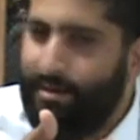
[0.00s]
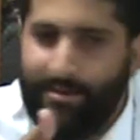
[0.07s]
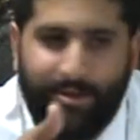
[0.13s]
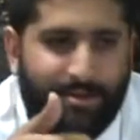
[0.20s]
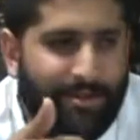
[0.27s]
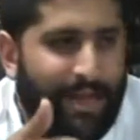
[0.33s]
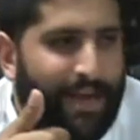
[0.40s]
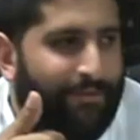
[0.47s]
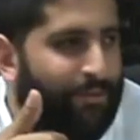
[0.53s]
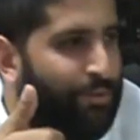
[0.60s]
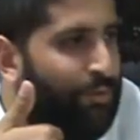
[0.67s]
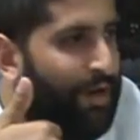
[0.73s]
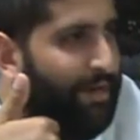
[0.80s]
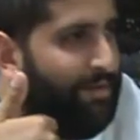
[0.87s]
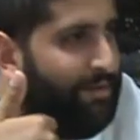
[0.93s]
doesn't have the
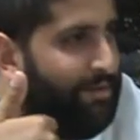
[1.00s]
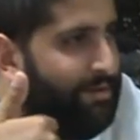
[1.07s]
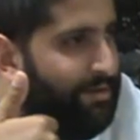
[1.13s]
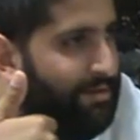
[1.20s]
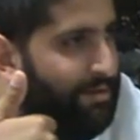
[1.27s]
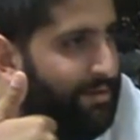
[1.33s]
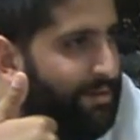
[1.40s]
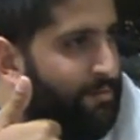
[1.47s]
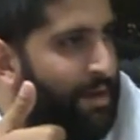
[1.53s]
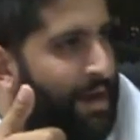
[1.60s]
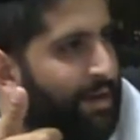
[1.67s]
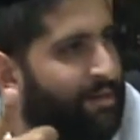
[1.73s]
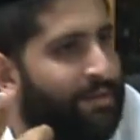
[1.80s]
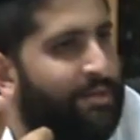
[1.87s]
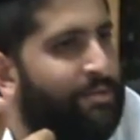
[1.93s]
right to
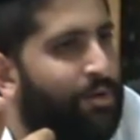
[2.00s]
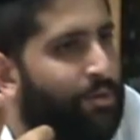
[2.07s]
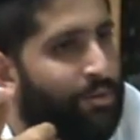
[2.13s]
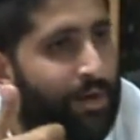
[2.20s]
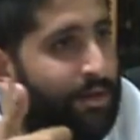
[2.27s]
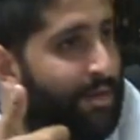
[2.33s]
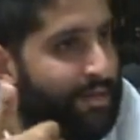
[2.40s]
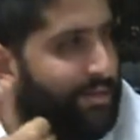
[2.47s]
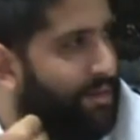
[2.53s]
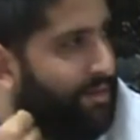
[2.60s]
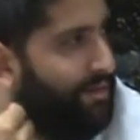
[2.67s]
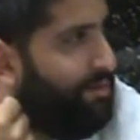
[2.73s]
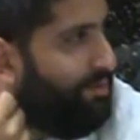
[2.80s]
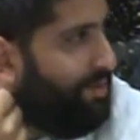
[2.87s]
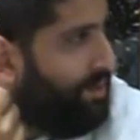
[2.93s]
demand his own honor. It has nothing
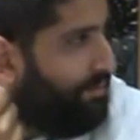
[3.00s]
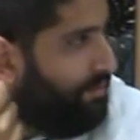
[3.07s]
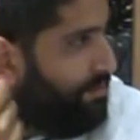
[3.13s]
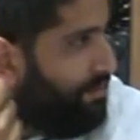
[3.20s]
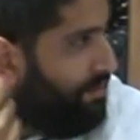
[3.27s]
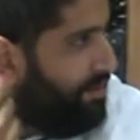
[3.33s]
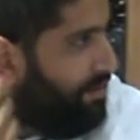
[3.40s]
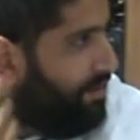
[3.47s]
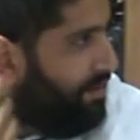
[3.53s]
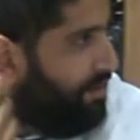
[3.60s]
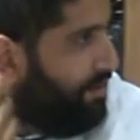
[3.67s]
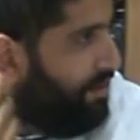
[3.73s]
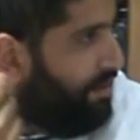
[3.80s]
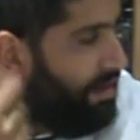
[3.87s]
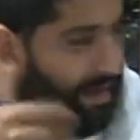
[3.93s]
to do with him.
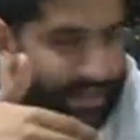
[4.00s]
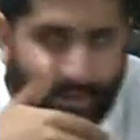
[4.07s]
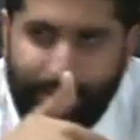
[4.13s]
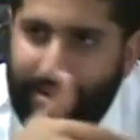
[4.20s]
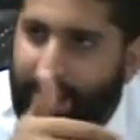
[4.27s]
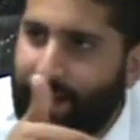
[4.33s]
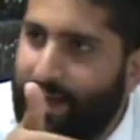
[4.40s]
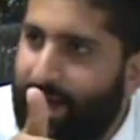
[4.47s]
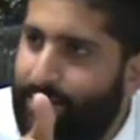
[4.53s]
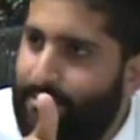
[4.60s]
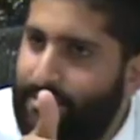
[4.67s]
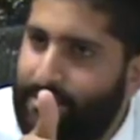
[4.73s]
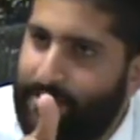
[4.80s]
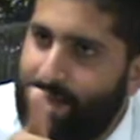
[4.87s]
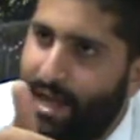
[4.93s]
A Talmid
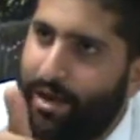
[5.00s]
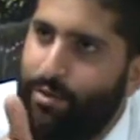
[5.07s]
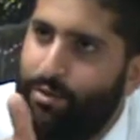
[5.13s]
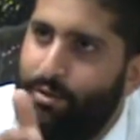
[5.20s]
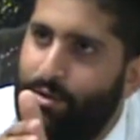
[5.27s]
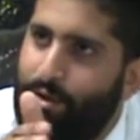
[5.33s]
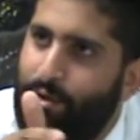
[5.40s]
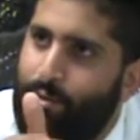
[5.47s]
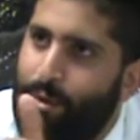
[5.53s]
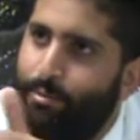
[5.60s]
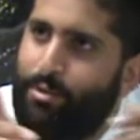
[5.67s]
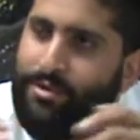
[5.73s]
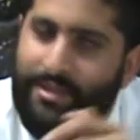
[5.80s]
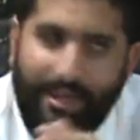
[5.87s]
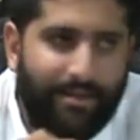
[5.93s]
Chacham is now a
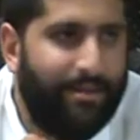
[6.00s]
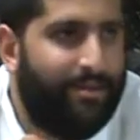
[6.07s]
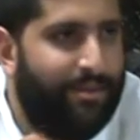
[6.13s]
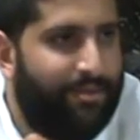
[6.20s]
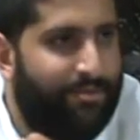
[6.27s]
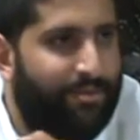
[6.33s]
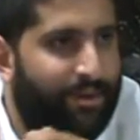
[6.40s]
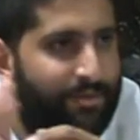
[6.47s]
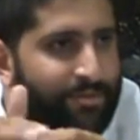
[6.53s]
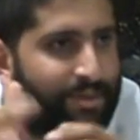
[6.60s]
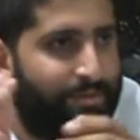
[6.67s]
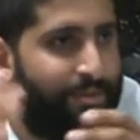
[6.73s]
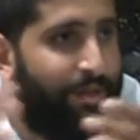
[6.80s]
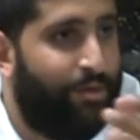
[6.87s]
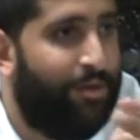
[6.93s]
representative of
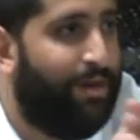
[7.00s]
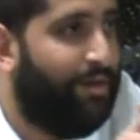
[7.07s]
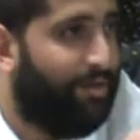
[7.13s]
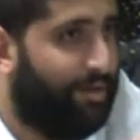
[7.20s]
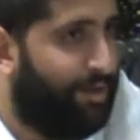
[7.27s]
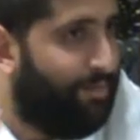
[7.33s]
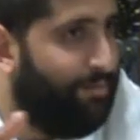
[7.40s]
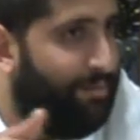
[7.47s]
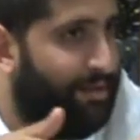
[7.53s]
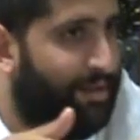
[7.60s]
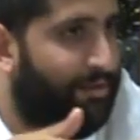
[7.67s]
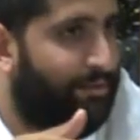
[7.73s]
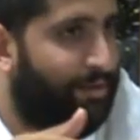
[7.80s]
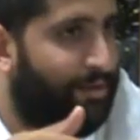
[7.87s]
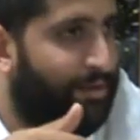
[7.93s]
something greater than him, and
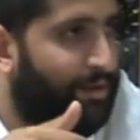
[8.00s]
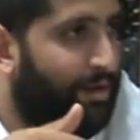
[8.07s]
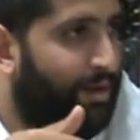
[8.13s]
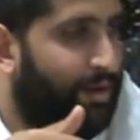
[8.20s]
therefore,